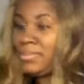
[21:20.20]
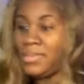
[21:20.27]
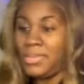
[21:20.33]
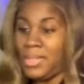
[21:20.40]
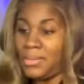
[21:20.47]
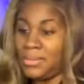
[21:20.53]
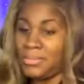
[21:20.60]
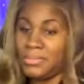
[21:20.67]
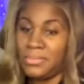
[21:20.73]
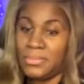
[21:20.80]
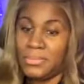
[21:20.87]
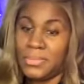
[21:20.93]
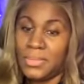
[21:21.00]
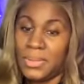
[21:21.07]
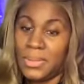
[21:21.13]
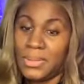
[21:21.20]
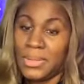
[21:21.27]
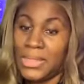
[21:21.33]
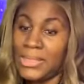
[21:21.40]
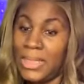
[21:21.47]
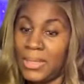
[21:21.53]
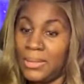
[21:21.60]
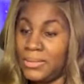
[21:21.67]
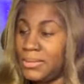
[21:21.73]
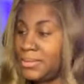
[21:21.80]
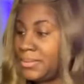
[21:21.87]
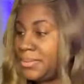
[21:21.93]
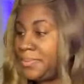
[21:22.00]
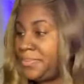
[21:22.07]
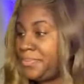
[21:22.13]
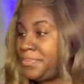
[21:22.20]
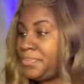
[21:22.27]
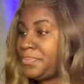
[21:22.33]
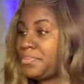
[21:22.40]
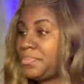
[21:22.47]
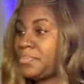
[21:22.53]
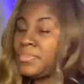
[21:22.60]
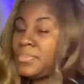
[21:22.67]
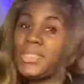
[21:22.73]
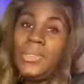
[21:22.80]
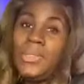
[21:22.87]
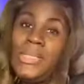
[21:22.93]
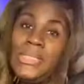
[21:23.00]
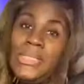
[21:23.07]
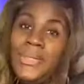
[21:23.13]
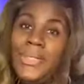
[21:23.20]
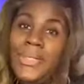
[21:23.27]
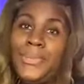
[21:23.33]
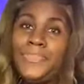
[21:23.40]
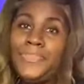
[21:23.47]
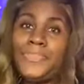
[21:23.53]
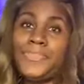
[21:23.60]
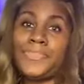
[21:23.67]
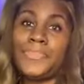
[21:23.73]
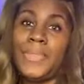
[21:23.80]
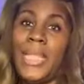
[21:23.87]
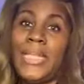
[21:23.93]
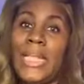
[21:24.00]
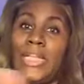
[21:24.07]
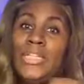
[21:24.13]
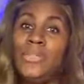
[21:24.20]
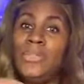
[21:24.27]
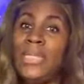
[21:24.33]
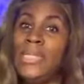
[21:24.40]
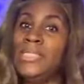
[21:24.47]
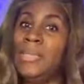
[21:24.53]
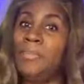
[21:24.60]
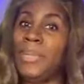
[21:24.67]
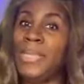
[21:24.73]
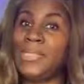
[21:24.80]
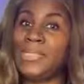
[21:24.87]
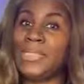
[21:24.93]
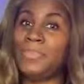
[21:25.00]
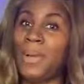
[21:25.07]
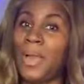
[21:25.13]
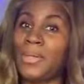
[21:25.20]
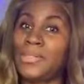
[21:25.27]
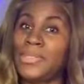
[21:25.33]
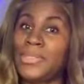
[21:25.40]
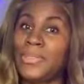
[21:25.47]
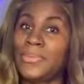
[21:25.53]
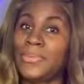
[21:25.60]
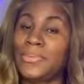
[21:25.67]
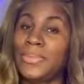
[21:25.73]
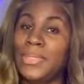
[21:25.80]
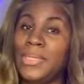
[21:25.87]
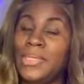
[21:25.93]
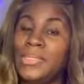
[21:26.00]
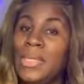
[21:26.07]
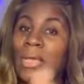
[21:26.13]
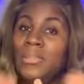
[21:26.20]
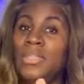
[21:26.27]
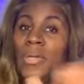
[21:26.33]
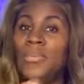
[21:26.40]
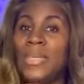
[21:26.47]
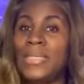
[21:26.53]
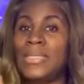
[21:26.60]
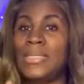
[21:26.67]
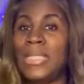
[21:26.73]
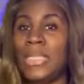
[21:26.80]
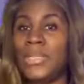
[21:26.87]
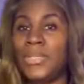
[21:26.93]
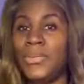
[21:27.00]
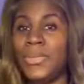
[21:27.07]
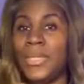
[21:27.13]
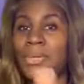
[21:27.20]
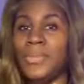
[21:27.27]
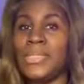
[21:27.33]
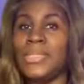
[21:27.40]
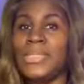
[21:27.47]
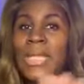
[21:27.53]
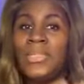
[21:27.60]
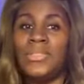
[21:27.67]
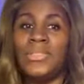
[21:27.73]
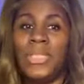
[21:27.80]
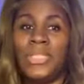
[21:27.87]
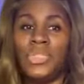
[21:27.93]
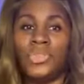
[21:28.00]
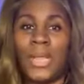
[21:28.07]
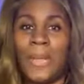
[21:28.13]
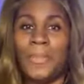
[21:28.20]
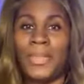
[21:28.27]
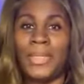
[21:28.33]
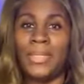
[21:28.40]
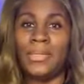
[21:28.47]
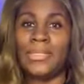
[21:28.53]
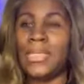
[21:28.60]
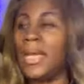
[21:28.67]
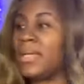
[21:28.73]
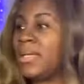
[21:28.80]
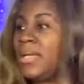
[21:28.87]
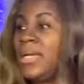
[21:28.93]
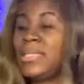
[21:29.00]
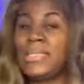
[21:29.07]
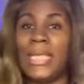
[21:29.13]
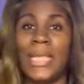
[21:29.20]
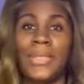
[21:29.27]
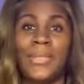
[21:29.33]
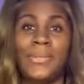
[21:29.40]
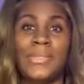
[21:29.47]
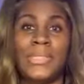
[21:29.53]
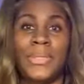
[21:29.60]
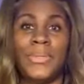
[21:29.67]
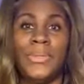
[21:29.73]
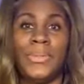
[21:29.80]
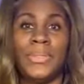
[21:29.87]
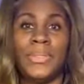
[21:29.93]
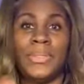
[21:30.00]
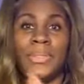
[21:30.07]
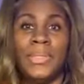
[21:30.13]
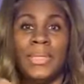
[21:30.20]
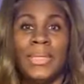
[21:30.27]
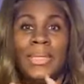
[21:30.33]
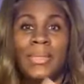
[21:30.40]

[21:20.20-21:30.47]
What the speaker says: You know, that's all I'm doing. So it's up to you. And I do need some business partners too. So I don't know what city you in, what state you need to drop it in here so I could contact you so you could